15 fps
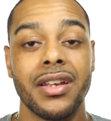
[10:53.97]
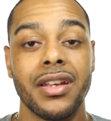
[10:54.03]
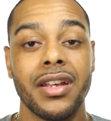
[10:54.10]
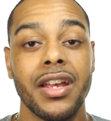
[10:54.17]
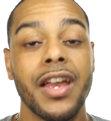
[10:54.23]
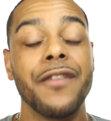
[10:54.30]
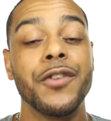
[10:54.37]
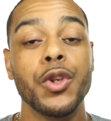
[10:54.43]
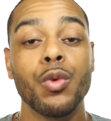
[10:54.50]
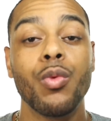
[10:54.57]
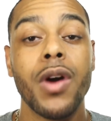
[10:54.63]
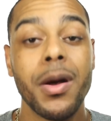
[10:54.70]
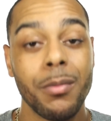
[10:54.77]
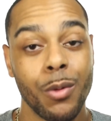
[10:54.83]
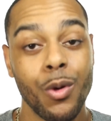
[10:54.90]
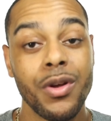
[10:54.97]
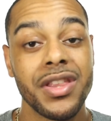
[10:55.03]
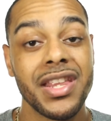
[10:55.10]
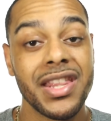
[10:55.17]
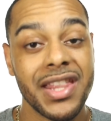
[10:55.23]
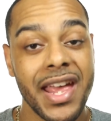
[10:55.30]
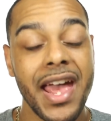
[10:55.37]
If you want more
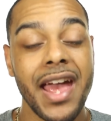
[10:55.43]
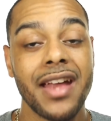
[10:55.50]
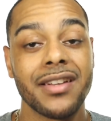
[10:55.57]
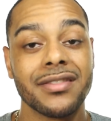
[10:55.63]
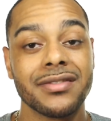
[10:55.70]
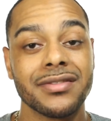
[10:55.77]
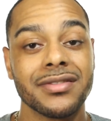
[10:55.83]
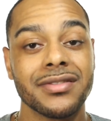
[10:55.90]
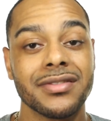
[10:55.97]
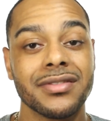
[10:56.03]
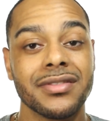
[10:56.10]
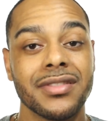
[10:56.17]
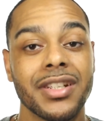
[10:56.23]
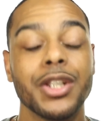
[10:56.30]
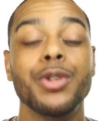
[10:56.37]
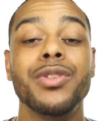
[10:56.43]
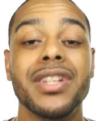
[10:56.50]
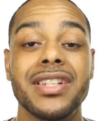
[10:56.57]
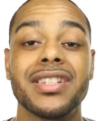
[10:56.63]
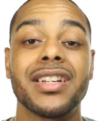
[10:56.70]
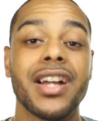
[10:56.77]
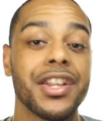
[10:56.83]
than that, you need
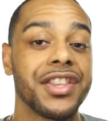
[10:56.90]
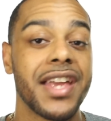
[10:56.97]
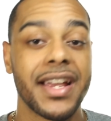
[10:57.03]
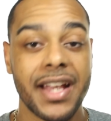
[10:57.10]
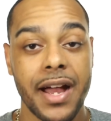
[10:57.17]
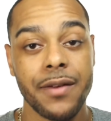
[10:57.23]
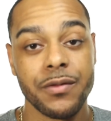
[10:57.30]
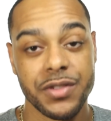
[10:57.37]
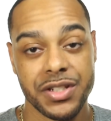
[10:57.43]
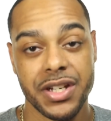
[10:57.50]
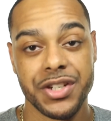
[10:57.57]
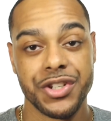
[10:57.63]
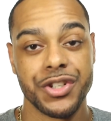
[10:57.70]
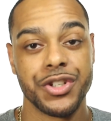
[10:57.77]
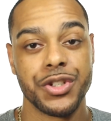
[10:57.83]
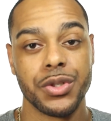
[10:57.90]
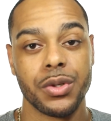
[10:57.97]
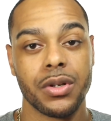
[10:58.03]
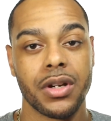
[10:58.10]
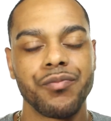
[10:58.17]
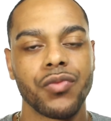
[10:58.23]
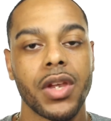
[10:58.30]
to cut that conversation
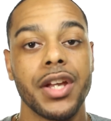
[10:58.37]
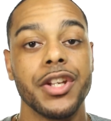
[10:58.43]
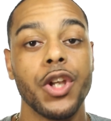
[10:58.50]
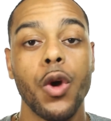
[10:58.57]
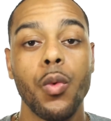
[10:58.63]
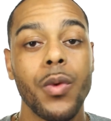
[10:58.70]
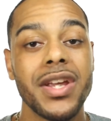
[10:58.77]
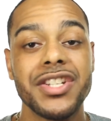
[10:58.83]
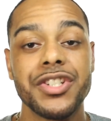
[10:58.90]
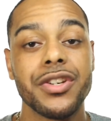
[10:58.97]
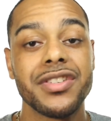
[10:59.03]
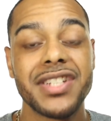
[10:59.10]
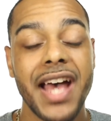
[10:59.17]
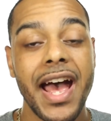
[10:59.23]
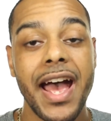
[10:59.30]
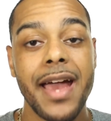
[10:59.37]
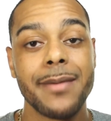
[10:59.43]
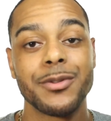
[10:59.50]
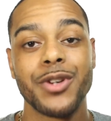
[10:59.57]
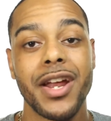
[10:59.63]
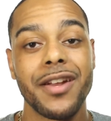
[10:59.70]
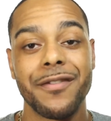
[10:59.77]
short. Don't waste your time
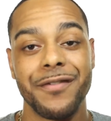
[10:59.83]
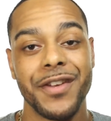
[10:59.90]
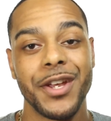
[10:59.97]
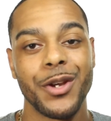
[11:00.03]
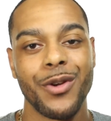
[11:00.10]
trying to figure